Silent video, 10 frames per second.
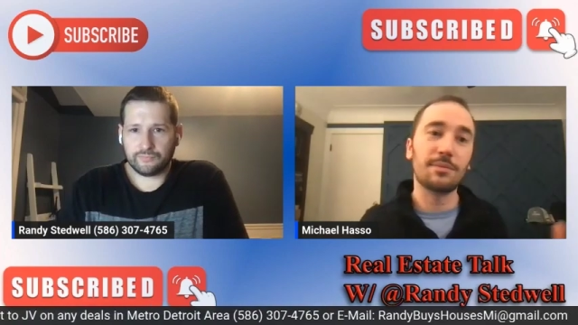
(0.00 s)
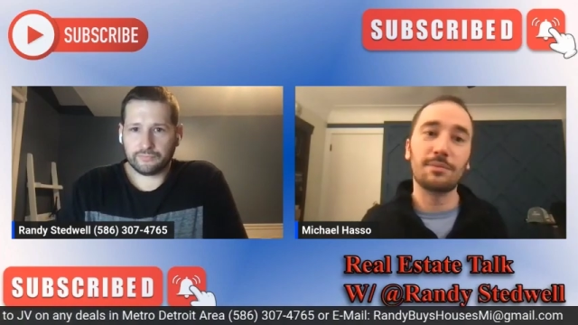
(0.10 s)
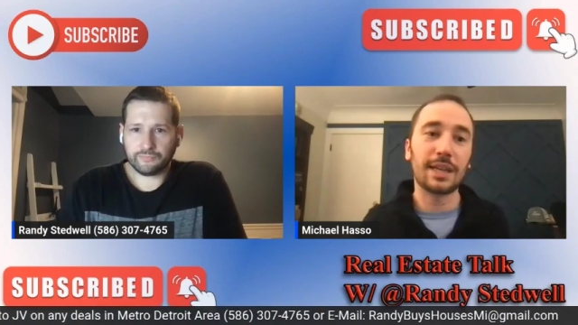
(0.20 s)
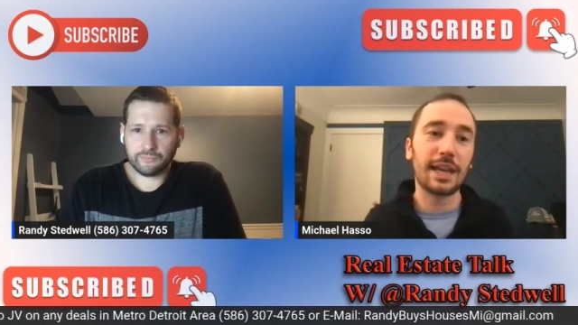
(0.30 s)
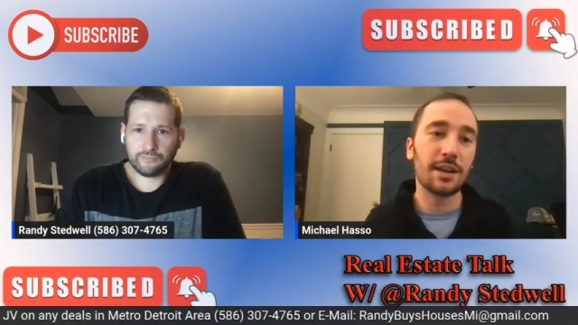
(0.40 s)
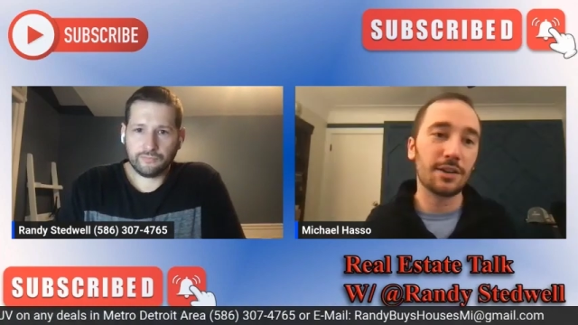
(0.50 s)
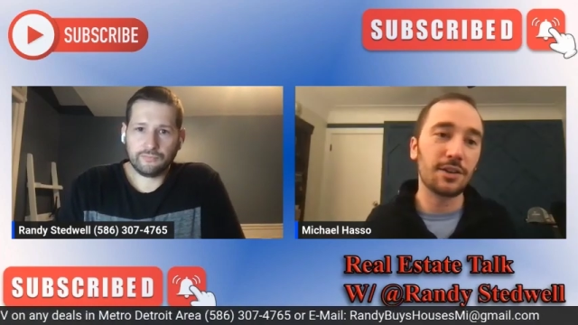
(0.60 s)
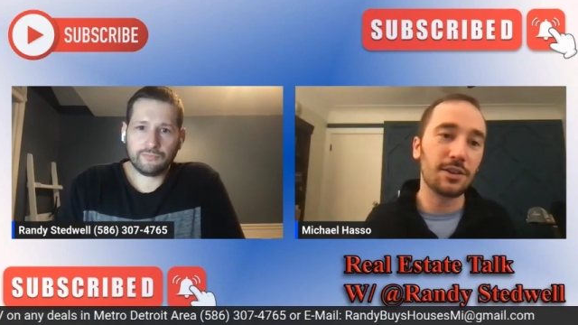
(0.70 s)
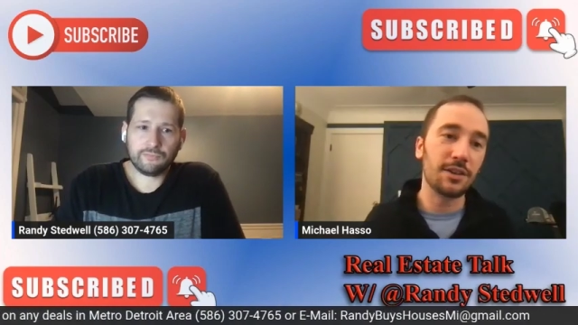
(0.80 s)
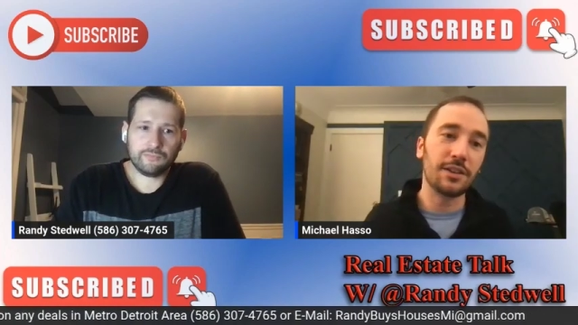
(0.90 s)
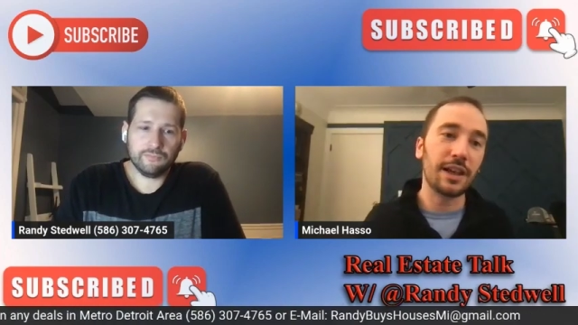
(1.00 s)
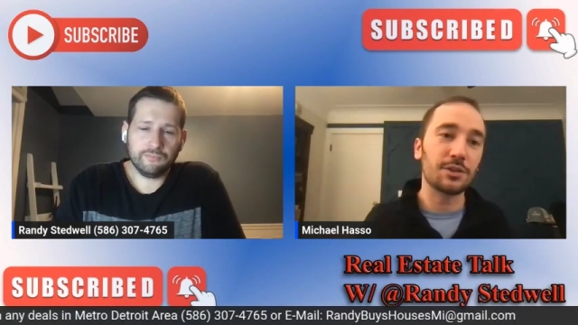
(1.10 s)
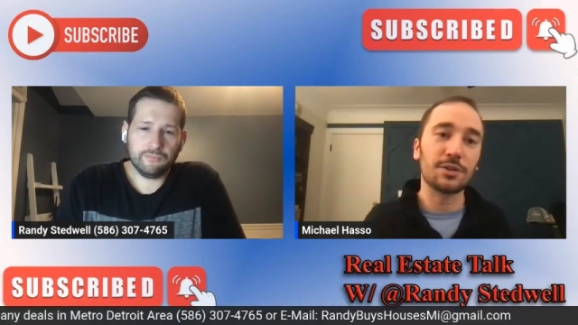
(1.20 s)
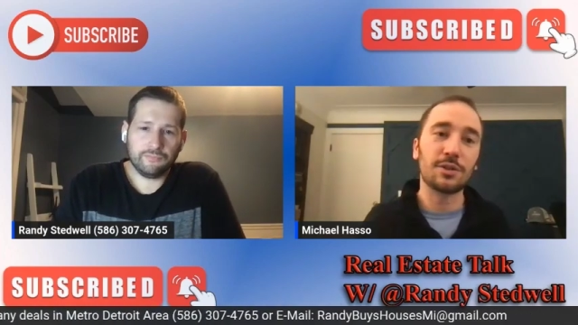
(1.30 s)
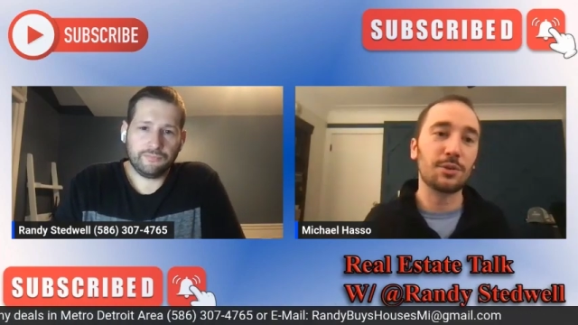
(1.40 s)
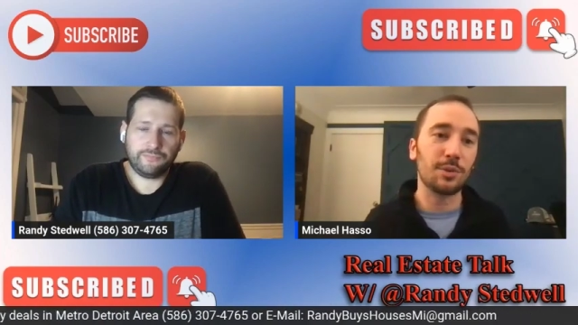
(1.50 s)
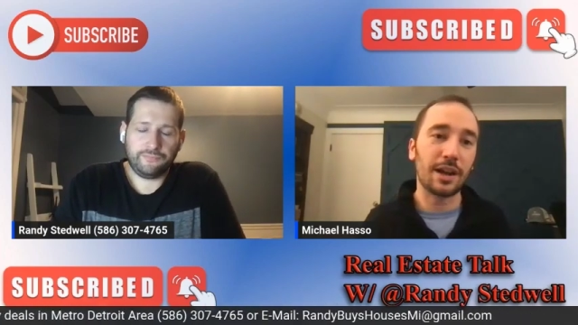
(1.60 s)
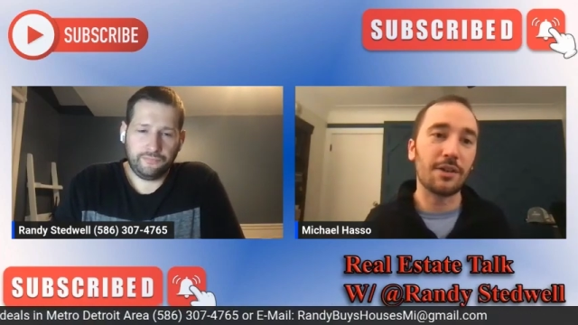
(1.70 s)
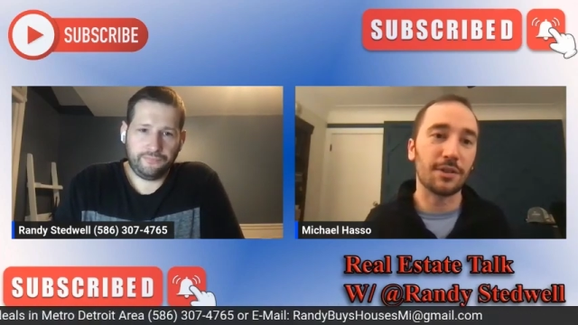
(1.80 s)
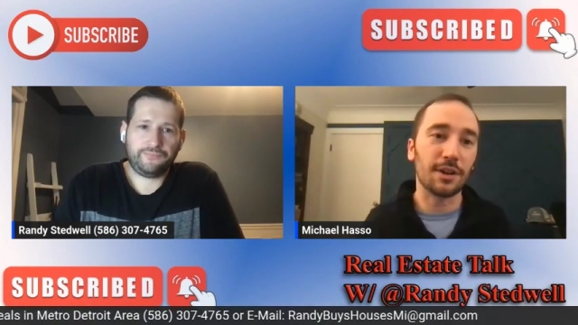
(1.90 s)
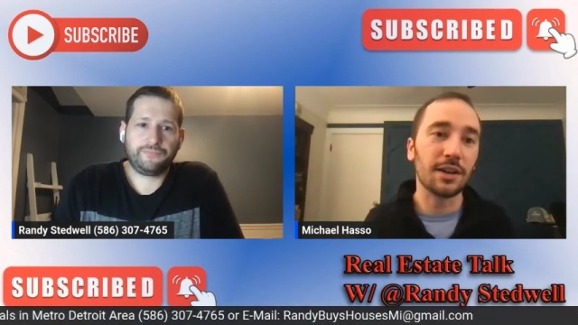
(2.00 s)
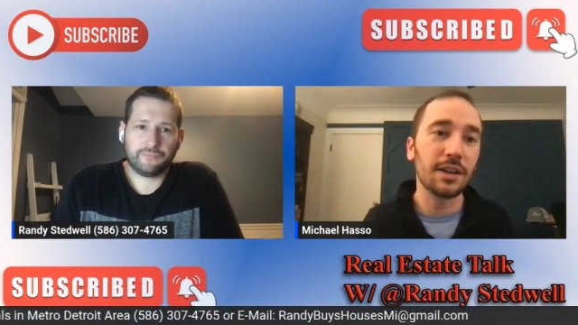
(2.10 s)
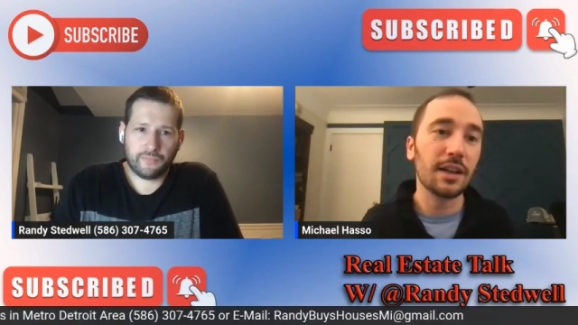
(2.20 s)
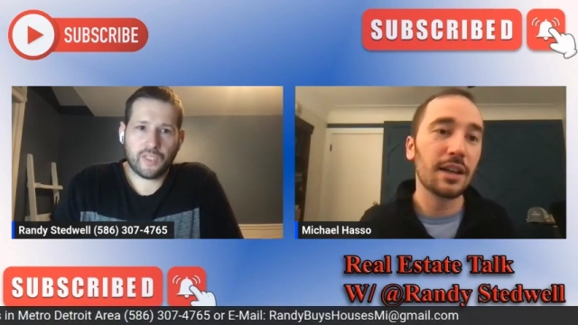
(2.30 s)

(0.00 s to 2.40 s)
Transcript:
Speaker 1: mechanical, electrical, whatever.